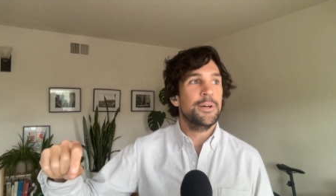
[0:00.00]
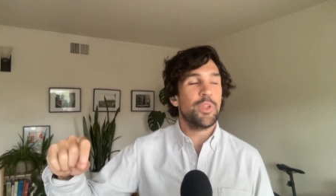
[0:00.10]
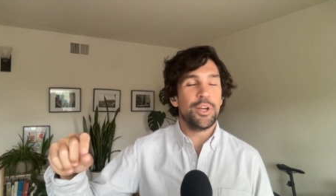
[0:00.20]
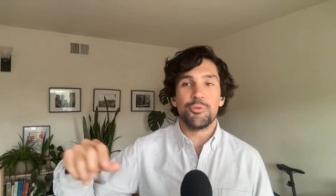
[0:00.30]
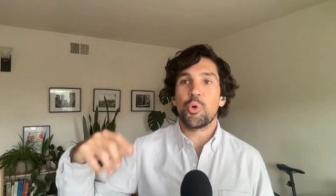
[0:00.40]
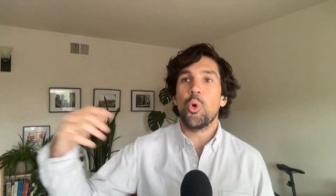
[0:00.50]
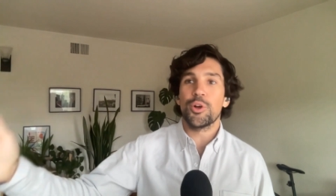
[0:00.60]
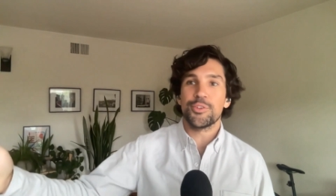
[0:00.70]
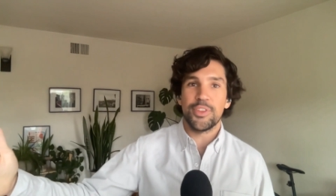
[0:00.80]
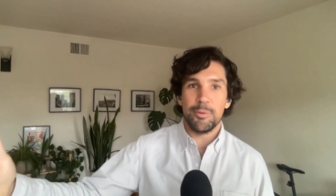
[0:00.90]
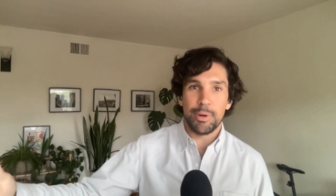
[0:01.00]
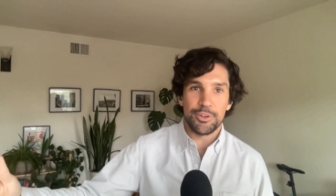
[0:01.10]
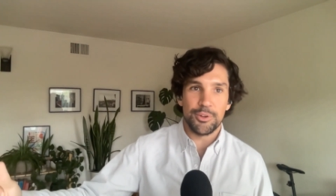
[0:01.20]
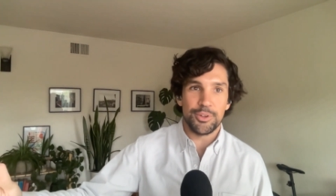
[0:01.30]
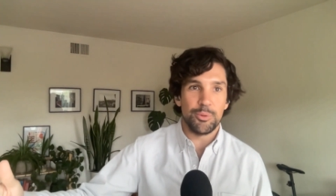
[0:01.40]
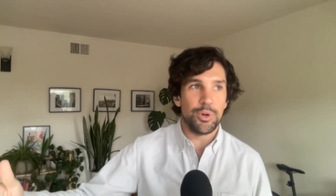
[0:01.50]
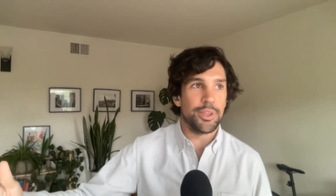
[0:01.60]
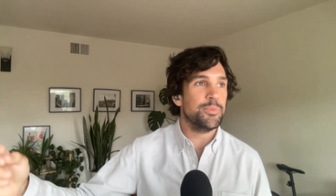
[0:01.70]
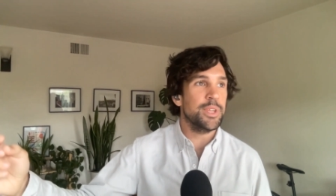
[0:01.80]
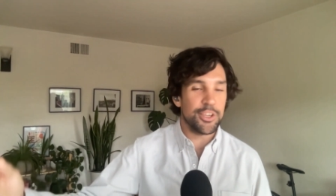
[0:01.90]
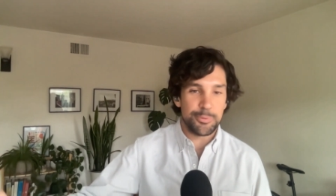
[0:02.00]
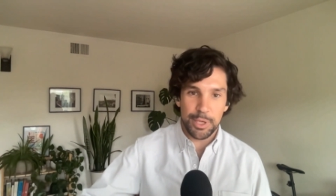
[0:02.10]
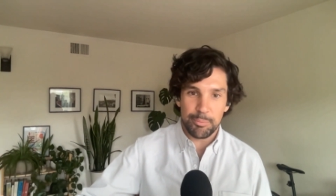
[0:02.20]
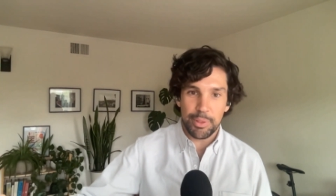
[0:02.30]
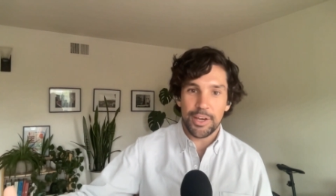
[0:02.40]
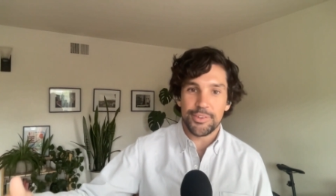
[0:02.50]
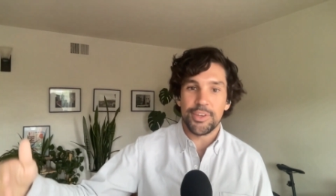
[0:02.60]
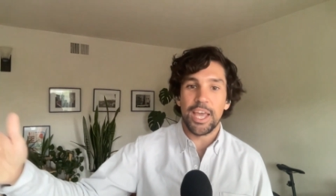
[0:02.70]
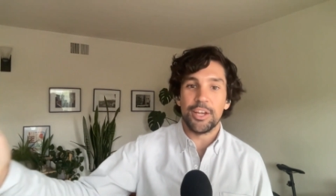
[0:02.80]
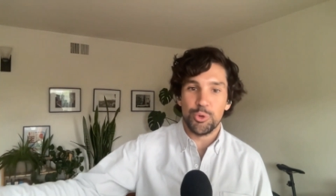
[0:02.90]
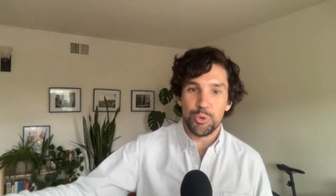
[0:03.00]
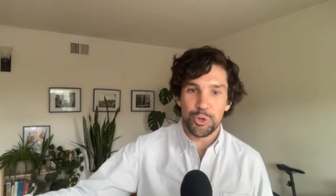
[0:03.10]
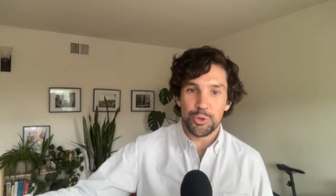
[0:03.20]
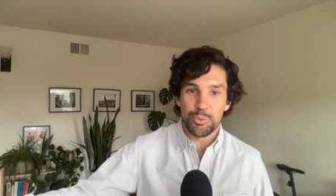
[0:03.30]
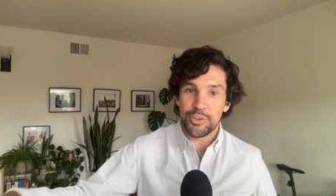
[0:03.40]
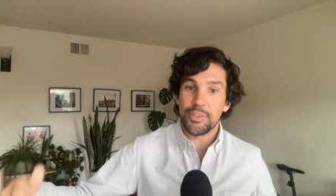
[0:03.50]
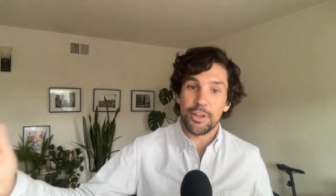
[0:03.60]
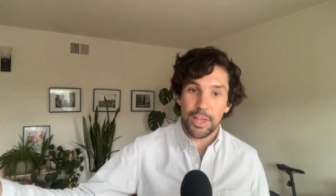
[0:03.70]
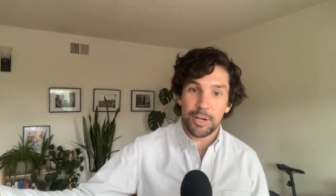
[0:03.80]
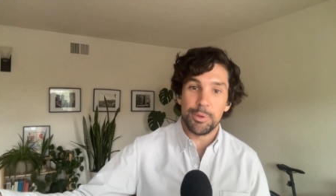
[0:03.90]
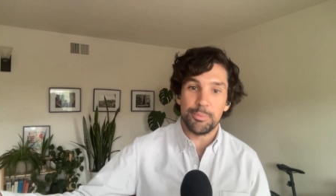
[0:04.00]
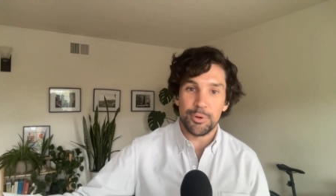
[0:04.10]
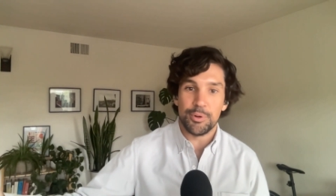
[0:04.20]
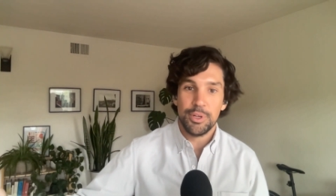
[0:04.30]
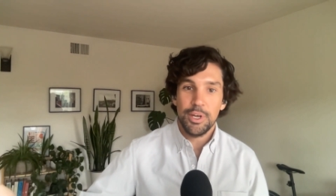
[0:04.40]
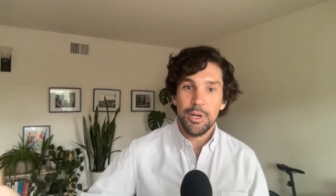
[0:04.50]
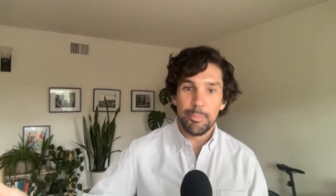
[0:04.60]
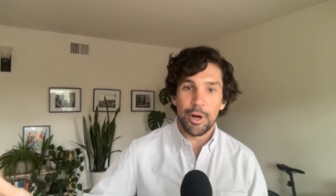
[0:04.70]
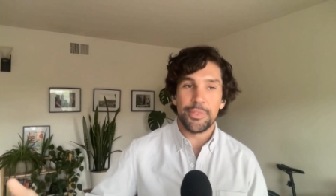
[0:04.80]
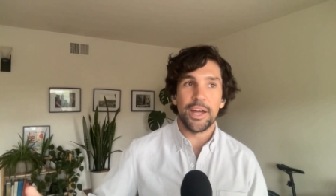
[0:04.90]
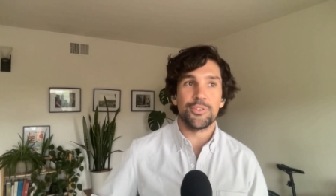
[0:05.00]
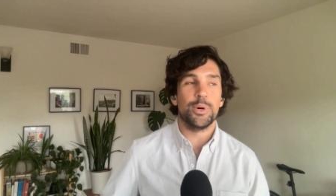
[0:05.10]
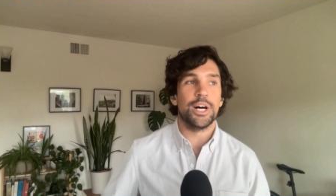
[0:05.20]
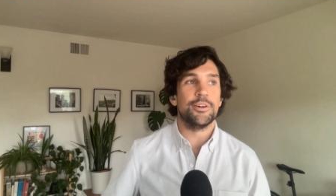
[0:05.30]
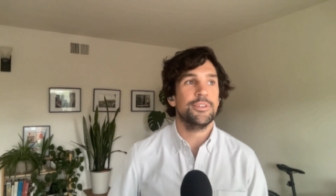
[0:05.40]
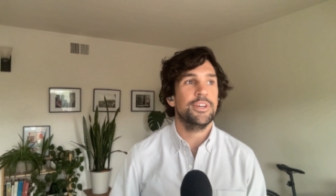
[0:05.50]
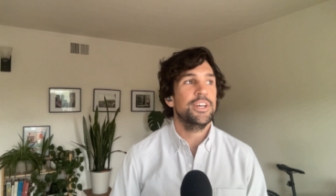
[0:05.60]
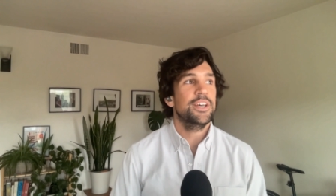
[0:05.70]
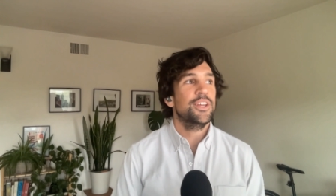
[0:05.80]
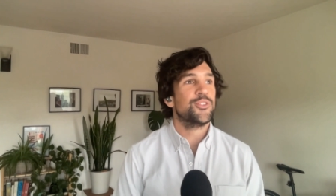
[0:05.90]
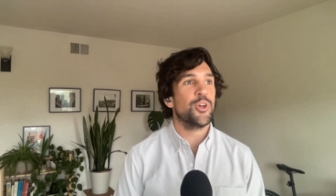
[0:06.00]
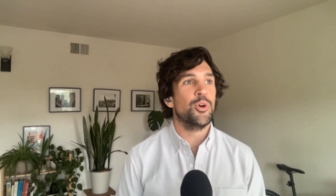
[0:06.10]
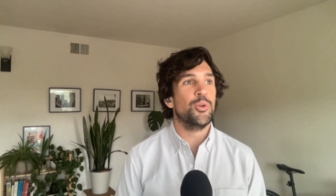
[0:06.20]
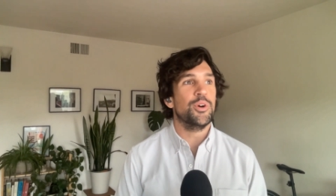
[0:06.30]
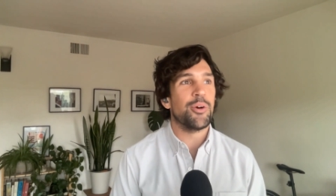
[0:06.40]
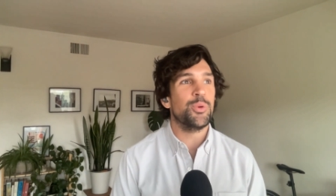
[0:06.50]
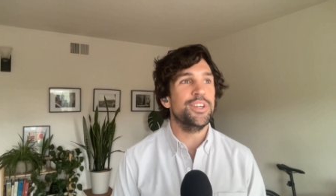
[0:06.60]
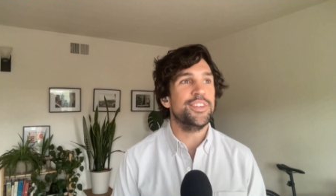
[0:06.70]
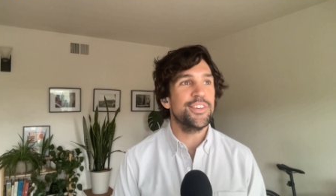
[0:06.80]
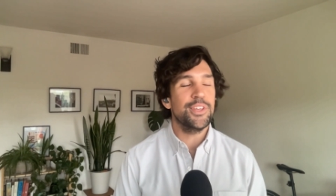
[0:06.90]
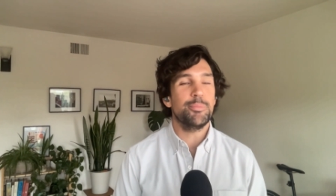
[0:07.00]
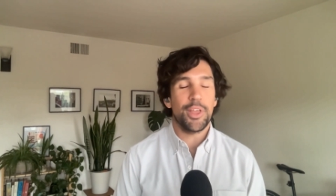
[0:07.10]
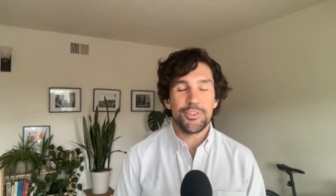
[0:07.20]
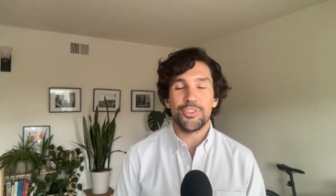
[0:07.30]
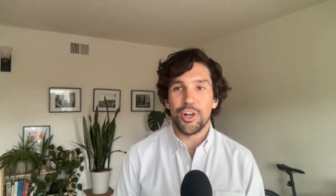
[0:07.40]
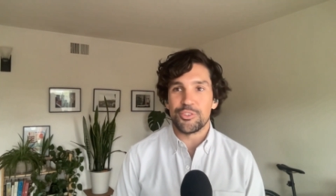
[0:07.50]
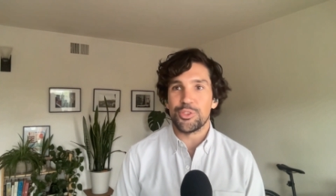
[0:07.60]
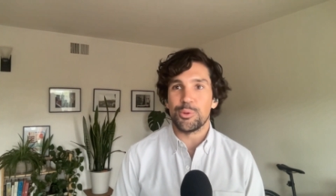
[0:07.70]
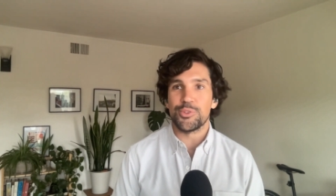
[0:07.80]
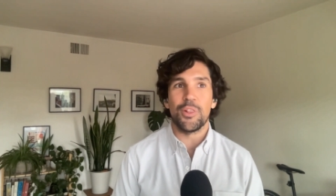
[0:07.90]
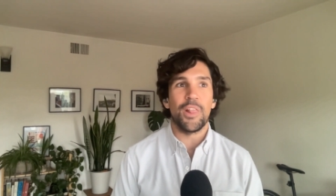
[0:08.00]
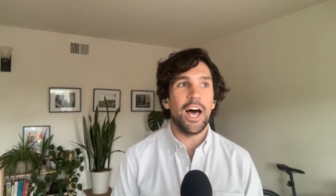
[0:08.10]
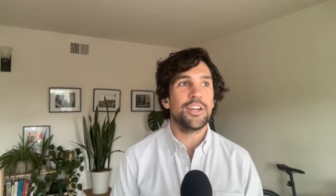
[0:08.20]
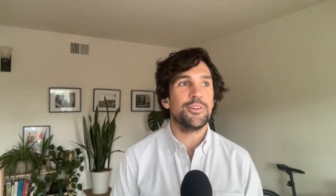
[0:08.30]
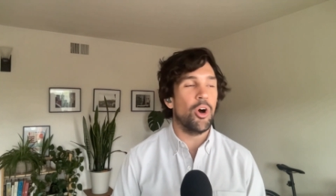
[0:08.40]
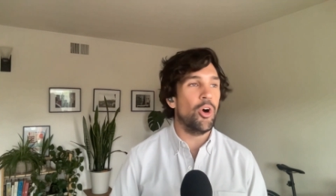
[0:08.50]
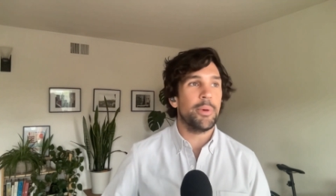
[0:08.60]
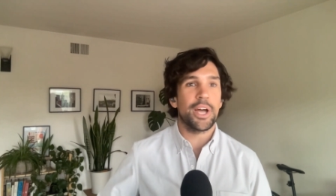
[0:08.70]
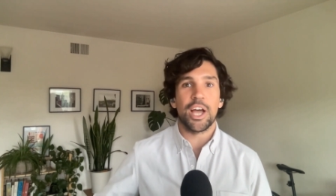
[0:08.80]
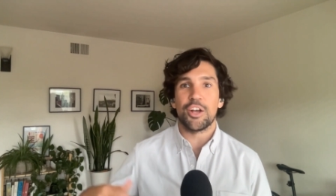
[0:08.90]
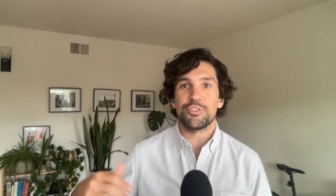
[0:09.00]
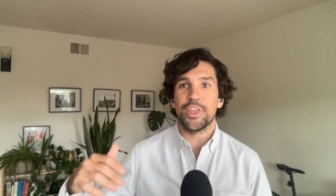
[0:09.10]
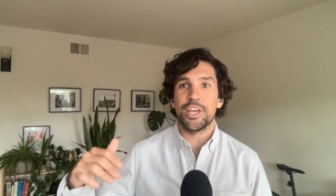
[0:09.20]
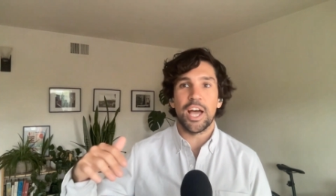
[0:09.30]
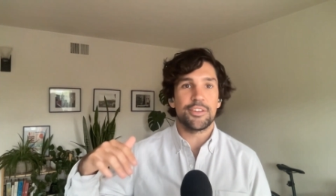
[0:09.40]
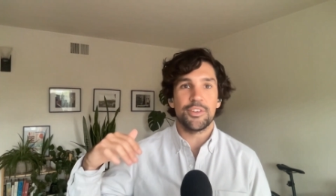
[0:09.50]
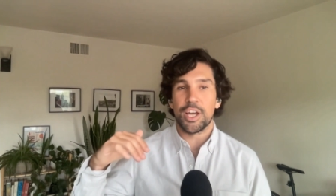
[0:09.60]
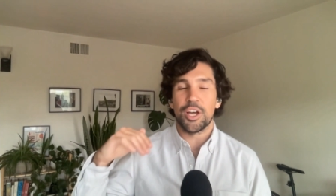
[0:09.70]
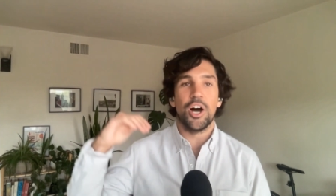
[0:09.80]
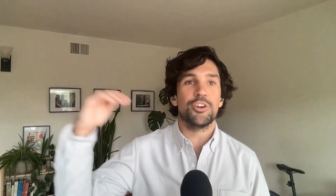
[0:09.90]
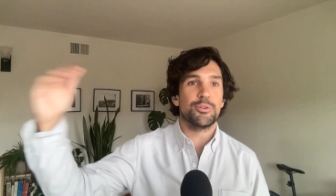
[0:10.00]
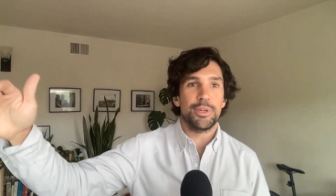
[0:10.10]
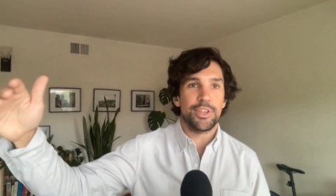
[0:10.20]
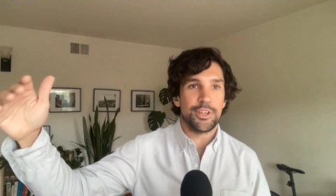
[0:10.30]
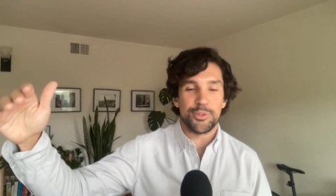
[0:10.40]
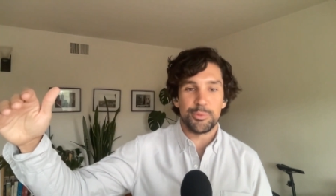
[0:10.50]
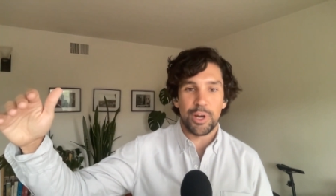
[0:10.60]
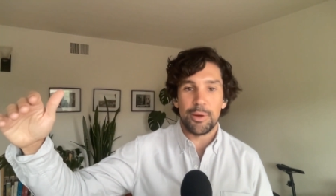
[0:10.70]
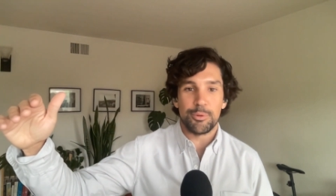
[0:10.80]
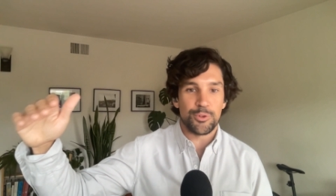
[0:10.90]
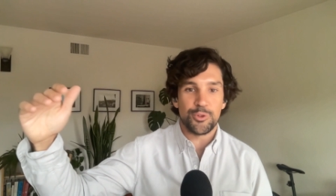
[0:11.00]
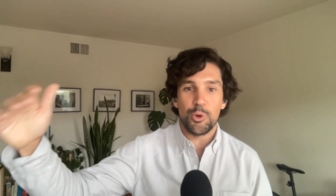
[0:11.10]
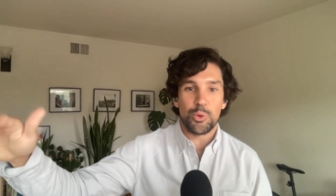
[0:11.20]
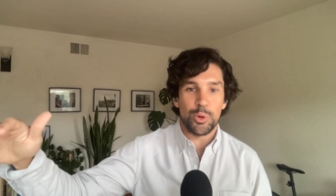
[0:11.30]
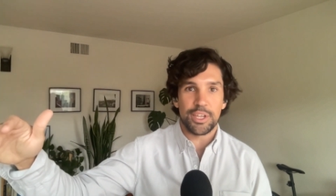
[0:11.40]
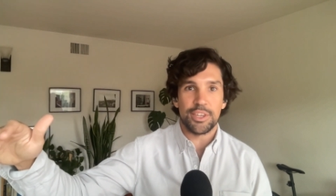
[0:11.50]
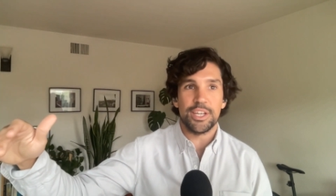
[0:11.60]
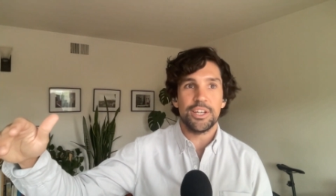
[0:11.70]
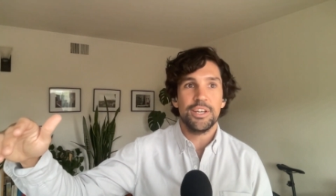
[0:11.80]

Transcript: And of course, they bundled it with ESPN Plus and Hulu, which I think a lot of people bought that as well. So when Disney Plus launched, there was a lot of, oh my gosh, they got to like 100 million subscribers so quickly.